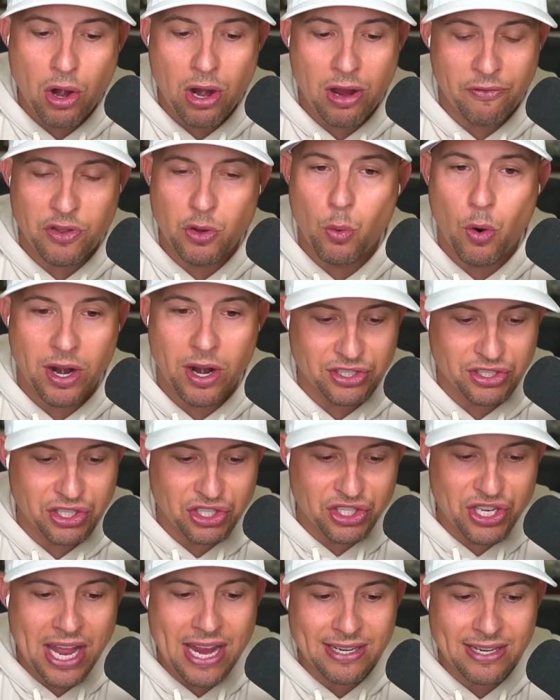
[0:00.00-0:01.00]
if you want to
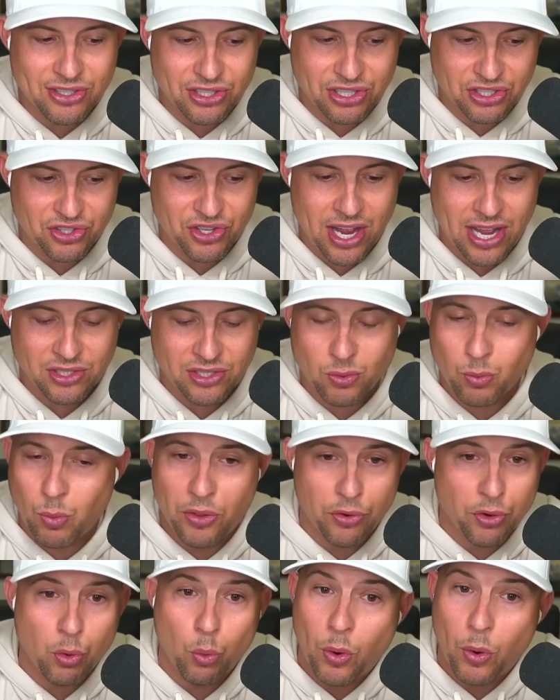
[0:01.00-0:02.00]
sustain success,
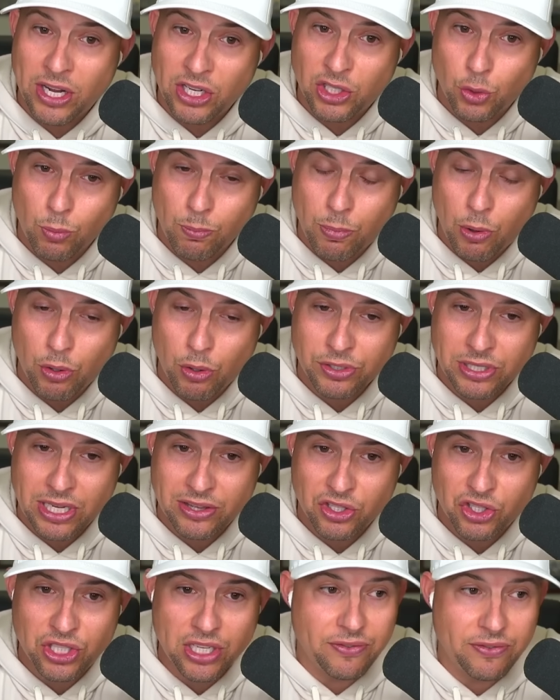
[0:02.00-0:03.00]
whether you're winning Super Bowls like
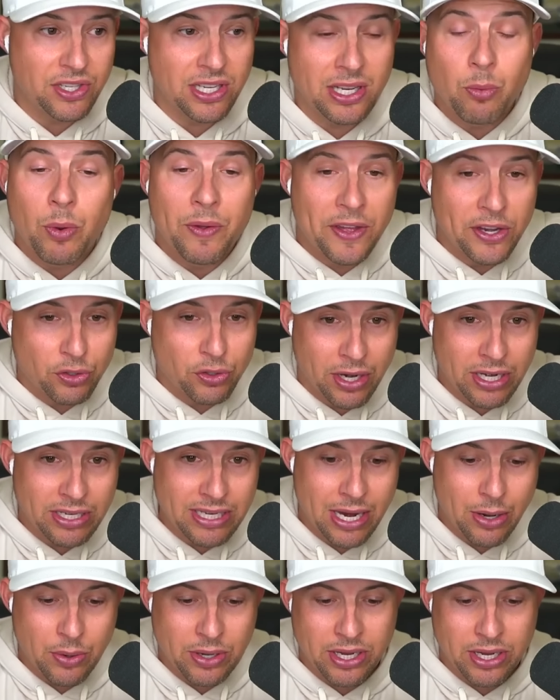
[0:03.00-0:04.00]
the Chiefs did when they traded
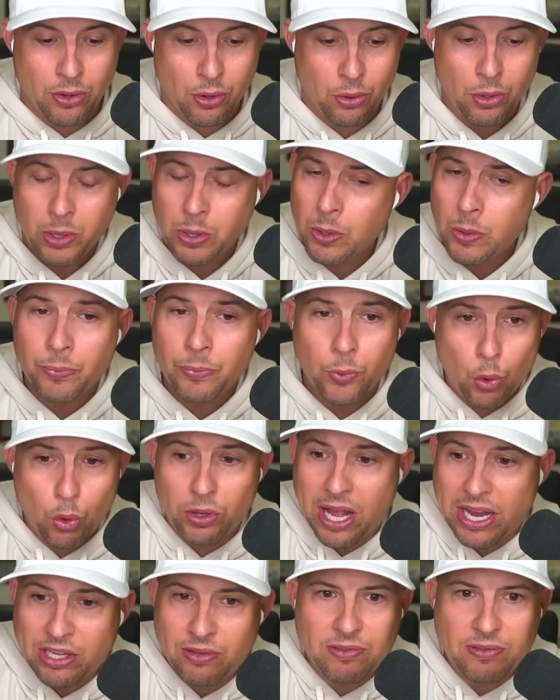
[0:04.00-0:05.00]
Tyreek Hill, or
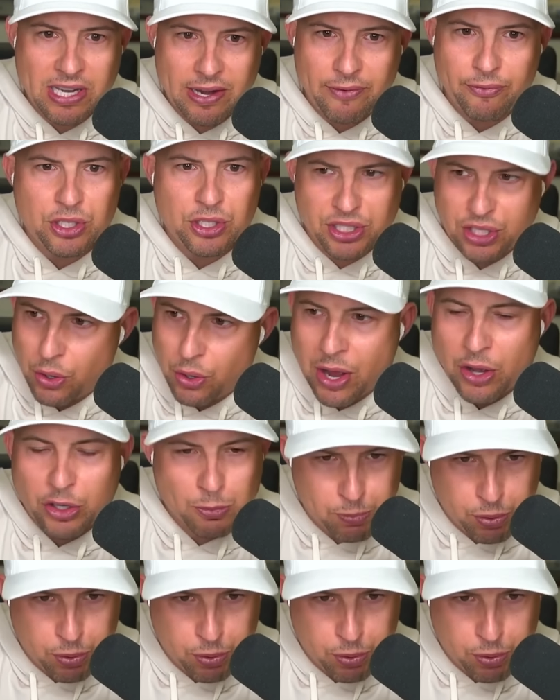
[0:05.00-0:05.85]
like San Francisco now, it's